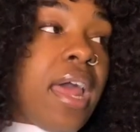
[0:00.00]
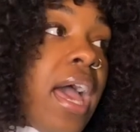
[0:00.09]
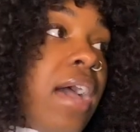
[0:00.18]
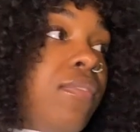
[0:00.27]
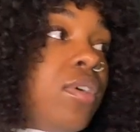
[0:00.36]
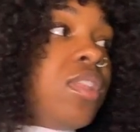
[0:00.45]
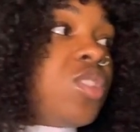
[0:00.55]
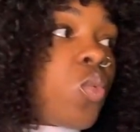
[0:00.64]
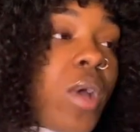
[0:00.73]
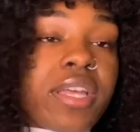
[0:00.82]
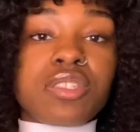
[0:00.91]
I have on this
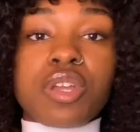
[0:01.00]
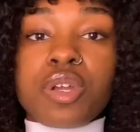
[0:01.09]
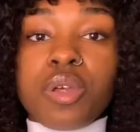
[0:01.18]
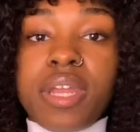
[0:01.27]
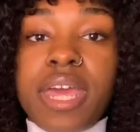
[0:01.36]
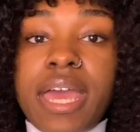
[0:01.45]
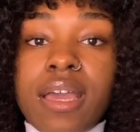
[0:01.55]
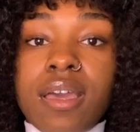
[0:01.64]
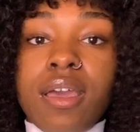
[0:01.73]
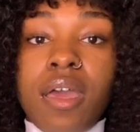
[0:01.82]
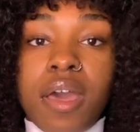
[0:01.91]
white turtleneck.
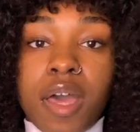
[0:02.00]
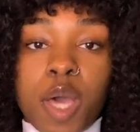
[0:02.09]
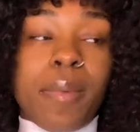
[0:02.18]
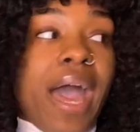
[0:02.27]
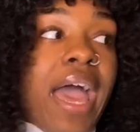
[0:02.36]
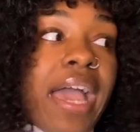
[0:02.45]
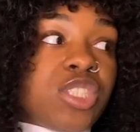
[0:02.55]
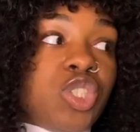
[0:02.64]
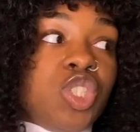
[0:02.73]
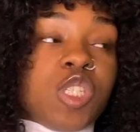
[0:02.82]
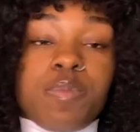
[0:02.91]
I
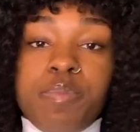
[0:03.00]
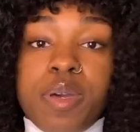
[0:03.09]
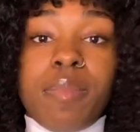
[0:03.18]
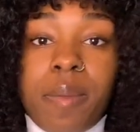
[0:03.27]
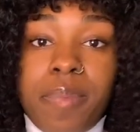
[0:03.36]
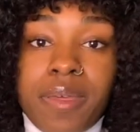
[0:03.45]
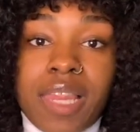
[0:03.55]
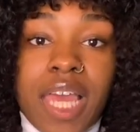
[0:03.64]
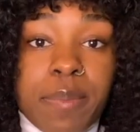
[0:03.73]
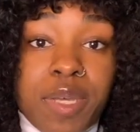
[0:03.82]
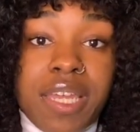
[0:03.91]
actually just put
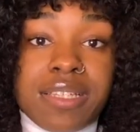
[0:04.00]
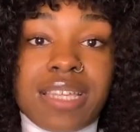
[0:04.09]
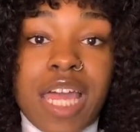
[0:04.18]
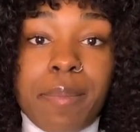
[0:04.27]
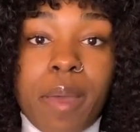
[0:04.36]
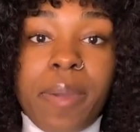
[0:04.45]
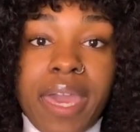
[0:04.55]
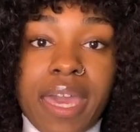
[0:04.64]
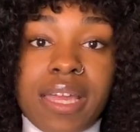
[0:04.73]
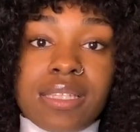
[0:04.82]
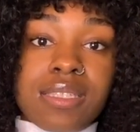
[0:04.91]
it inside of my
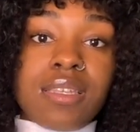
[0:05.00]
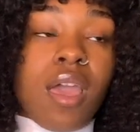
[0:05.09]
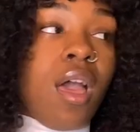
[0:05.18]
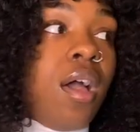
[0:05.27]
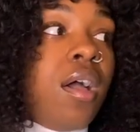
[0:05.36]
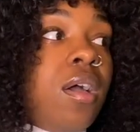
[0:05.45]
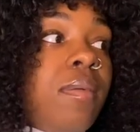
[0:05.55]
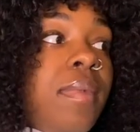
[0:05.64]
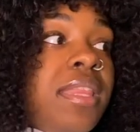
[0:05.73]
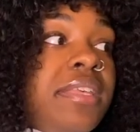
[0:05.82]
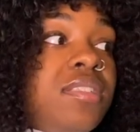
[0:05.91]
pants,
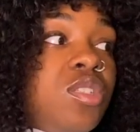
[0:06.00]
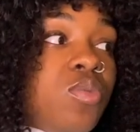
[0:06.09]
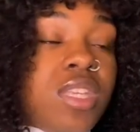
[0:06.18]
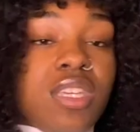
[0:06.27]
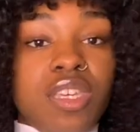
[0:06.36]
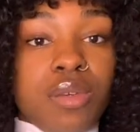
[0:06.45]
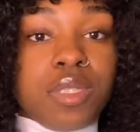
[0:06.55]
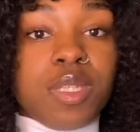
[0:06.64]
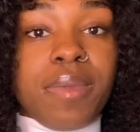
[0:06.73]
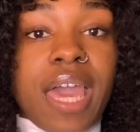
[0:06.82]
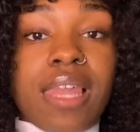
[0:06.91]
and this is really cute
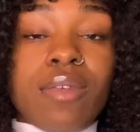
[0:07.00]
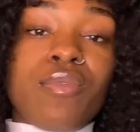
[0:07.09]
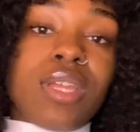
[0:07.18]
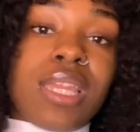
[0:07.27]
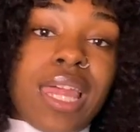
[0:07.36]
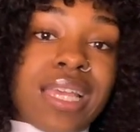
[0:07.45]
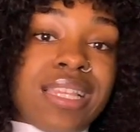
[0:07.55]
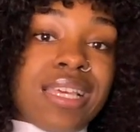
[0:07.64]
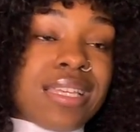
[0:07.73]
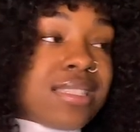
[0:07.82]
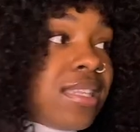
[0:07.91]
to me. I really like
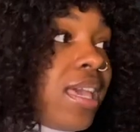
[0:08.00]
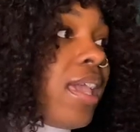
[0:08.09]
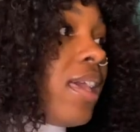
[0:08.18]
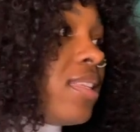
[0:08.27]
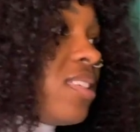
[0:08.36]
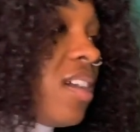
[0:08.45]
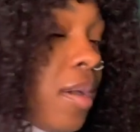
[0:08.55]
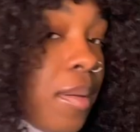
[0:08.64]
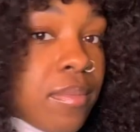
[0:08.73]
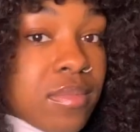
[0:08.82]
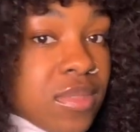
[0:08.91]
this, and
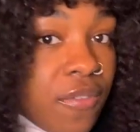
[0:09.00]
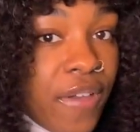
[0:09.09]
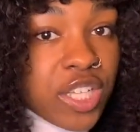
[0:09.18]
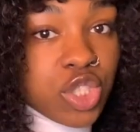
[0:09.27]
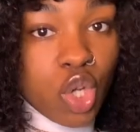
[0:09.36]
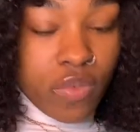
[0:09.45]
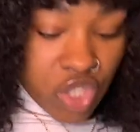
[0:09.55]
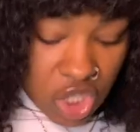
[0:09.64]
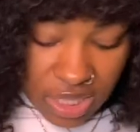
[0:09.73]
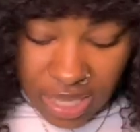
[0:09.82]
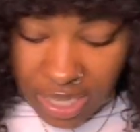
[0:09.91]
the Fashion Nova jeans.